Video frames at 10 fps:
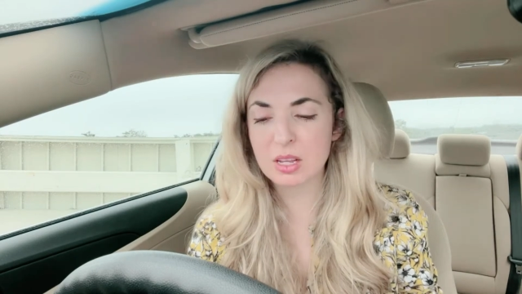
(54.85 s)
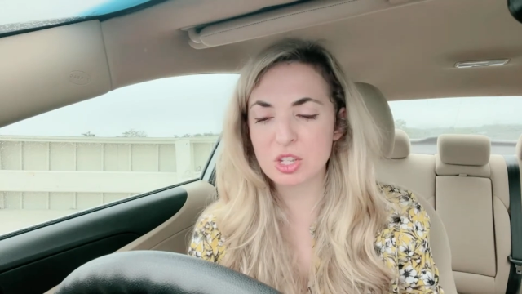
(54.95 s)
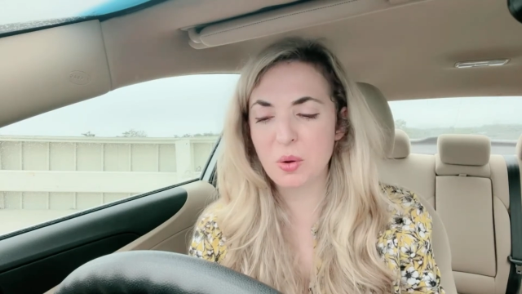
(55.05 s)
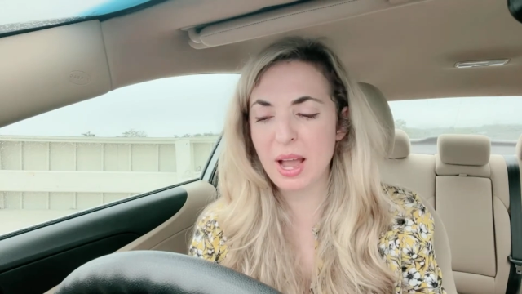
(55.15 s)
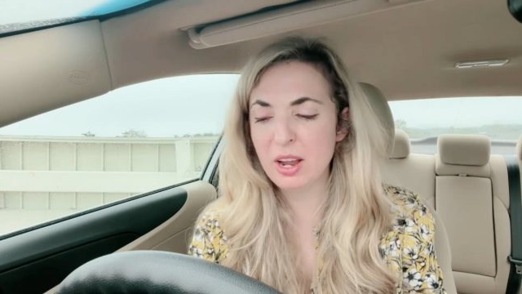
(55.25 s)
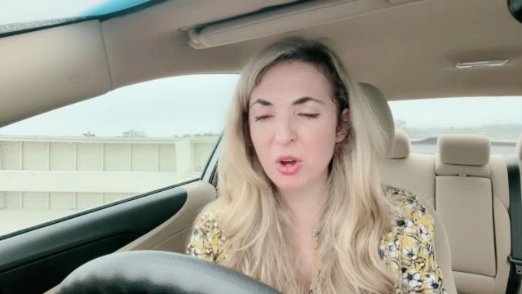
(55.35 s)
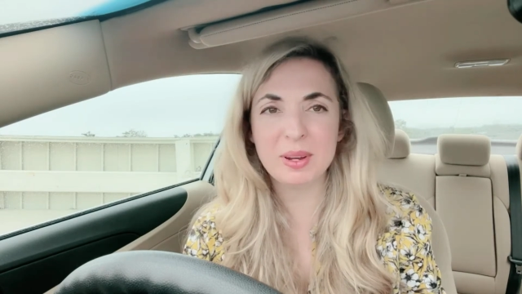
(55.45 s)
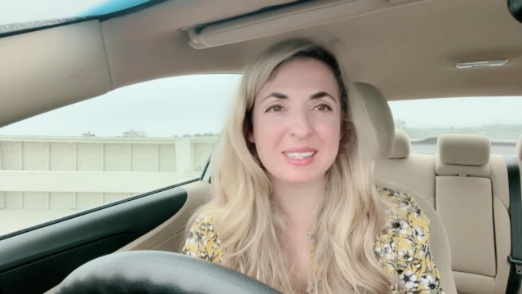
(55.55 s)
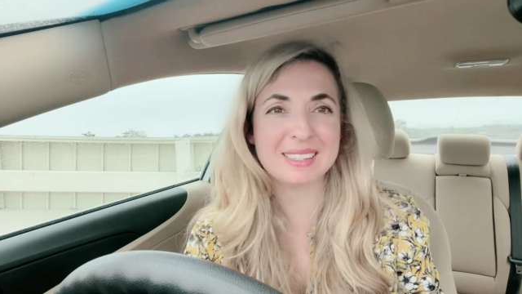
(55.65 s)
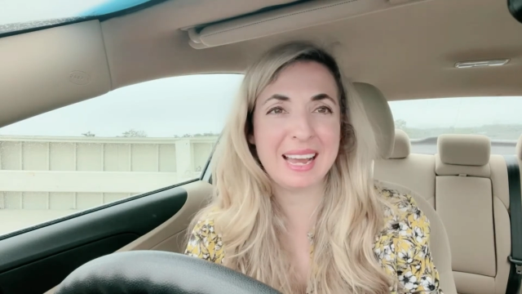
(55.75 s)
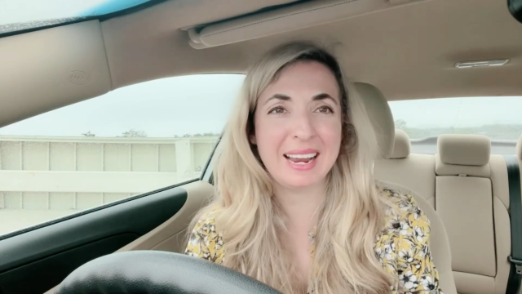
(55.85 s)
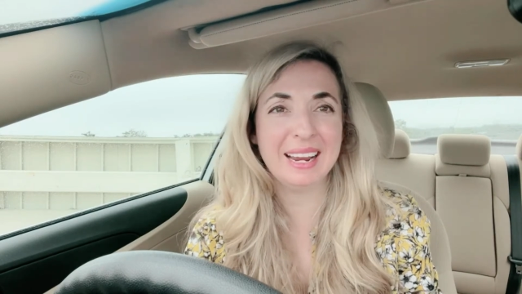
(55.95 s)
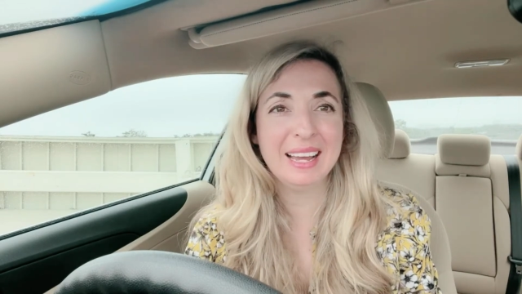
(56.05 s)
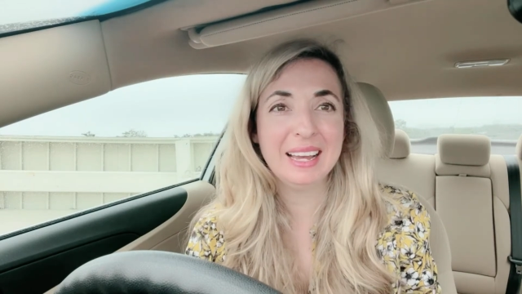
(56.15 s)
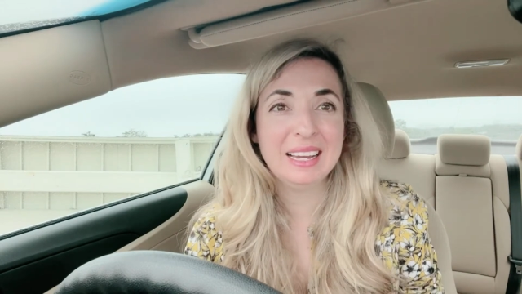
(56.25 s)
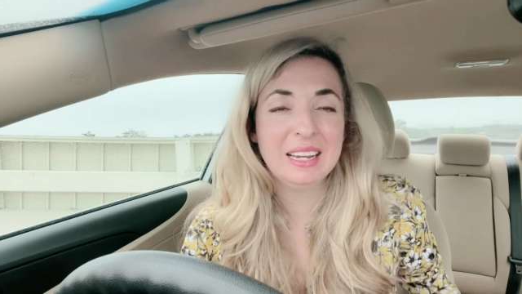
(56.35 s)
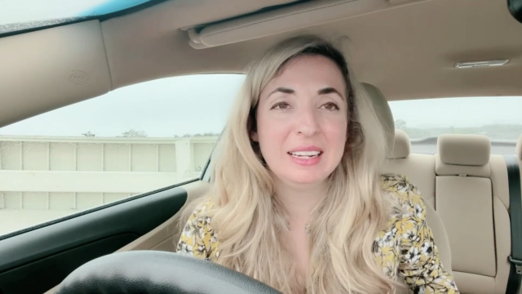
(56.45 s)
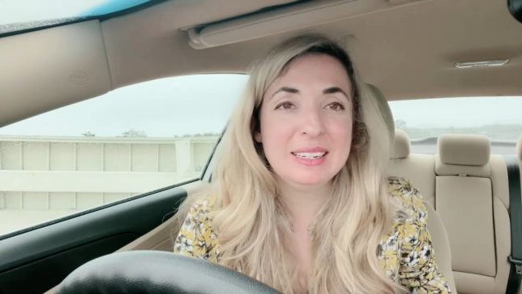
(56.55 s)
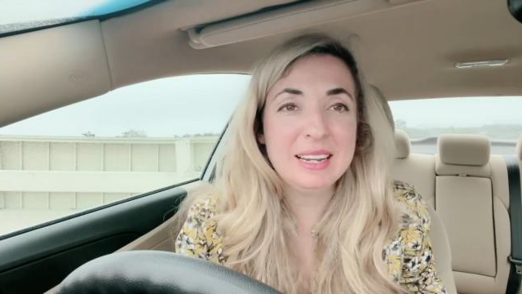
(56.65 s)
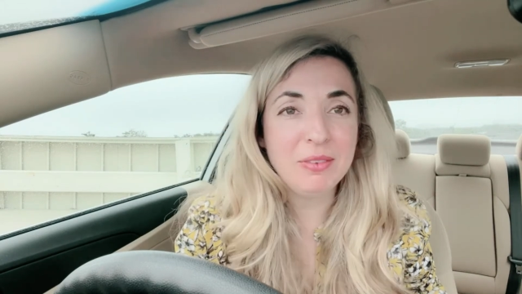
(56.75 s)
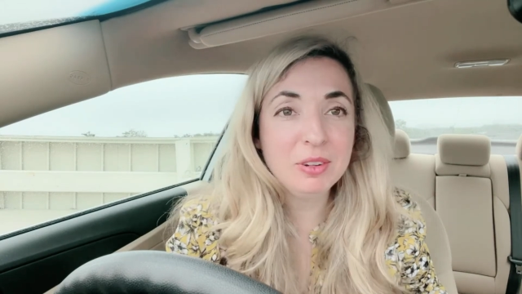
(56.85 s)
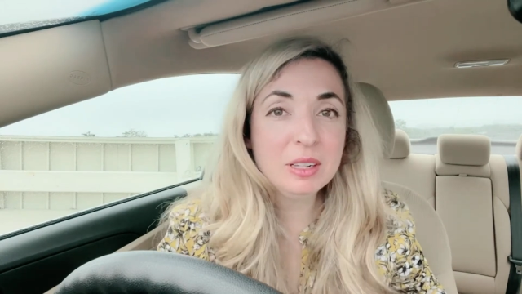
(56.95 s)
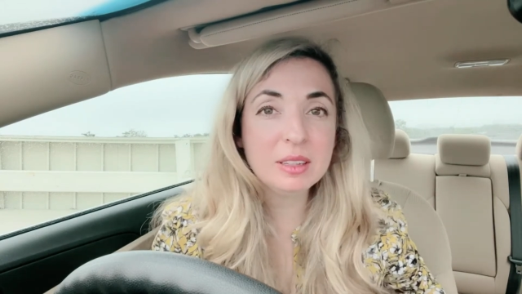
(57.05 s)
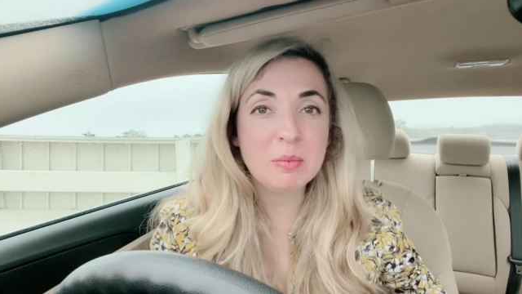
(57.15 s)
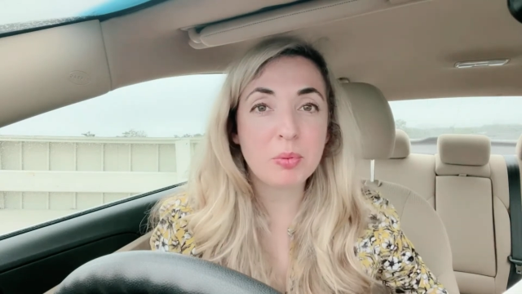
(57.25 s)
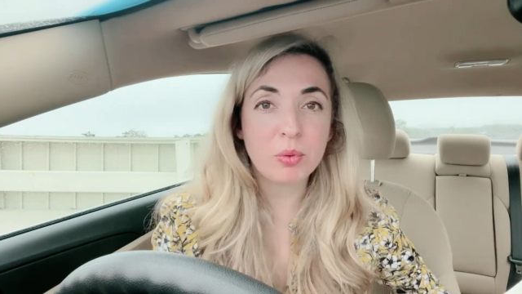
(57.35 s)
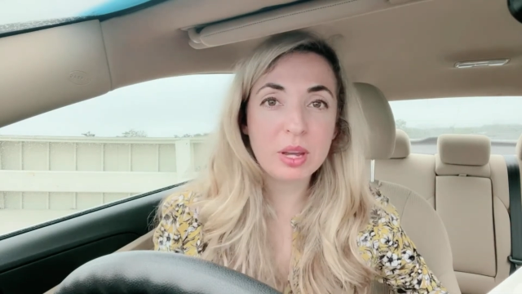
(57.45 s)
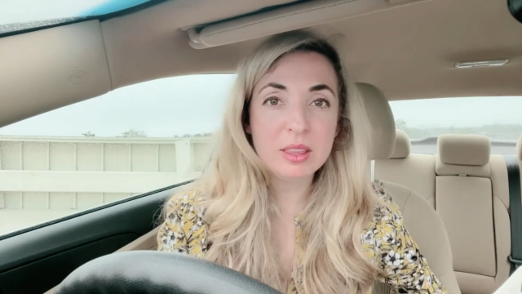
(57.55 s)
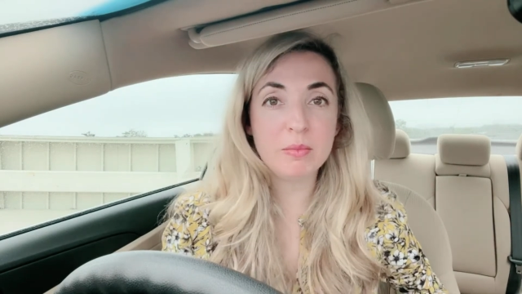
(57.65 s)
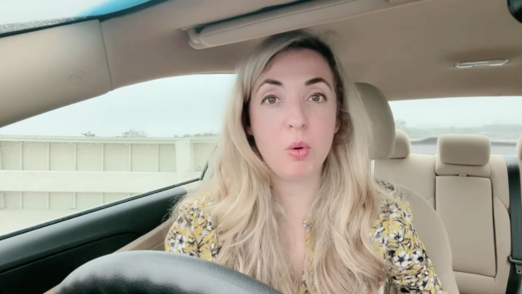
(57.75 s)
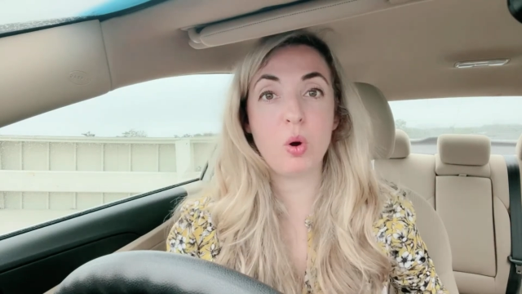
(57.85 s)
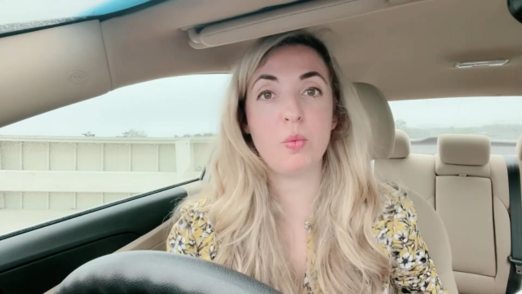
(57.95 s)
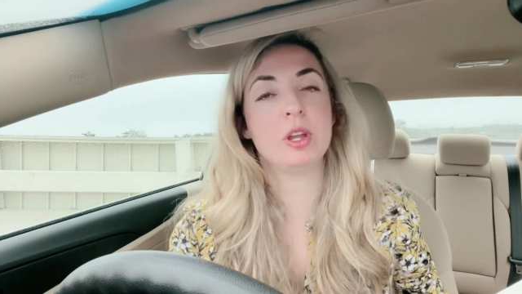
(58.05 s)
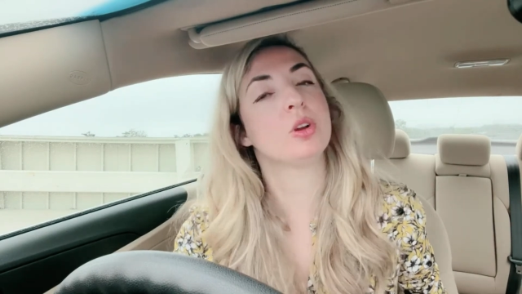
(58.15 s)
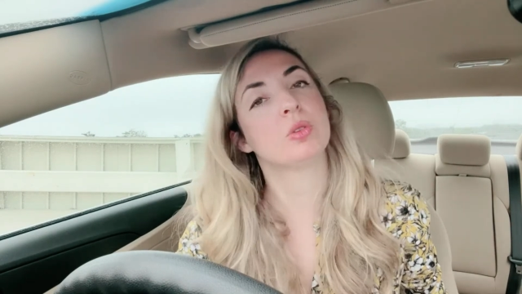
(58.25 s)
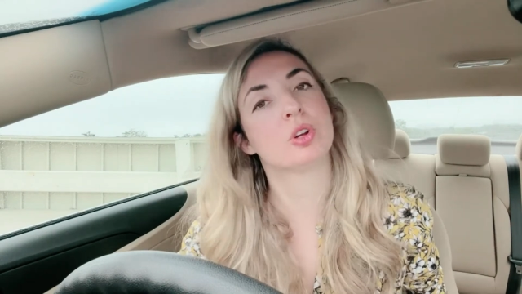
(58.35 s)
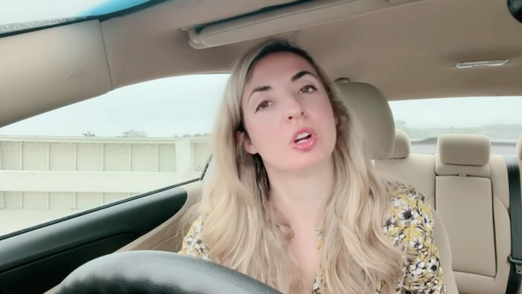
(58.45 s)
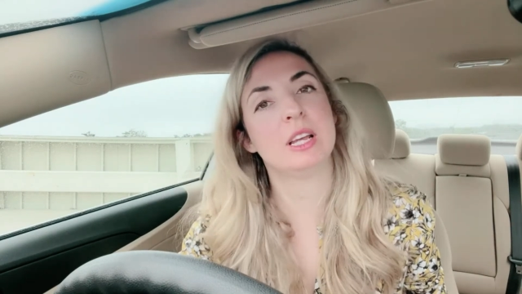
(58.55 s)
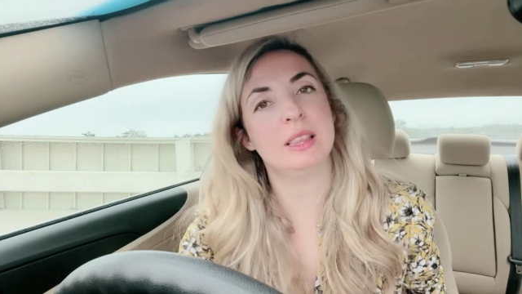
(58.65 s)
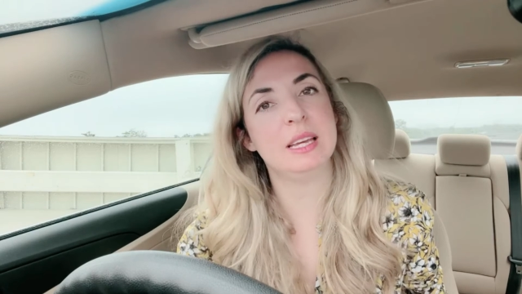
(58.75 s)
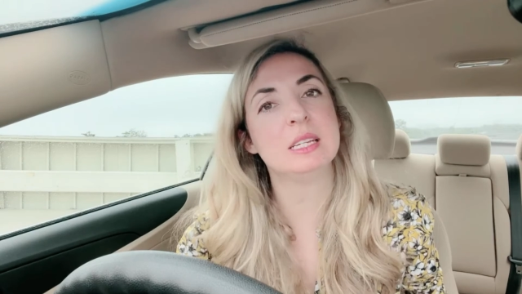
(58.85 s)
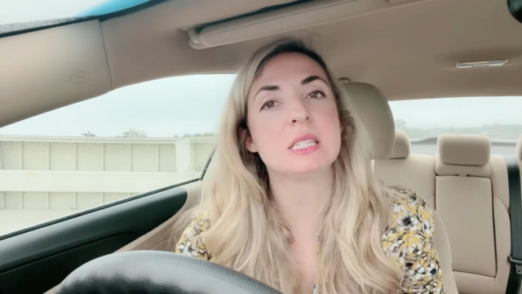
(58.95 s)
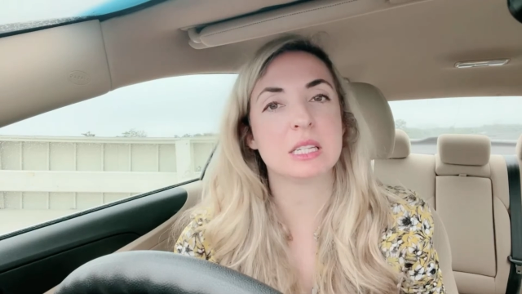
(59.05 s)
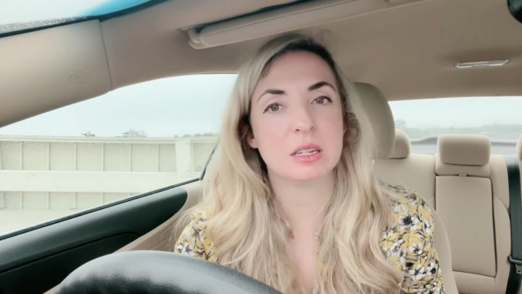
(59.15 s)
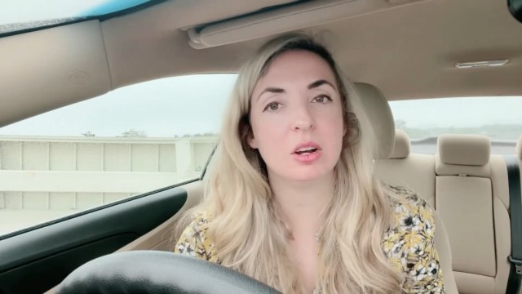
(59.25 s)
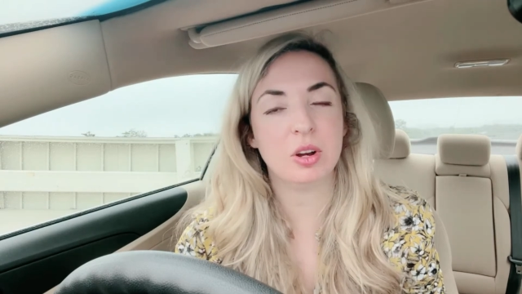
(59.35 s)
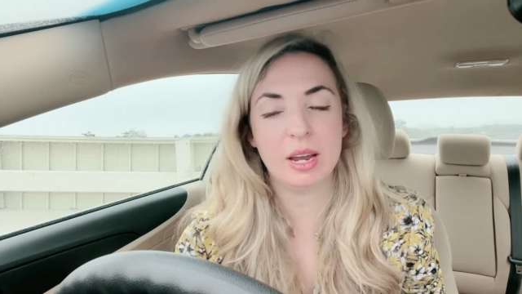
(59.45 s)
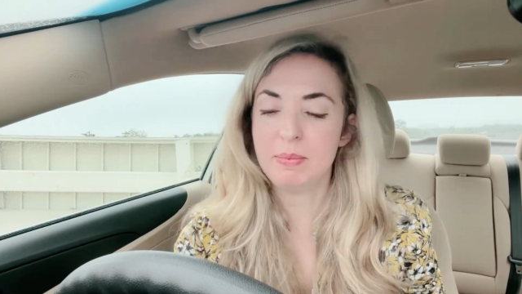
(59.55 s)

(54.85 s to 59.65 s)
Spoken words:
So I always say, definitely breathe more when you're learning these, okay?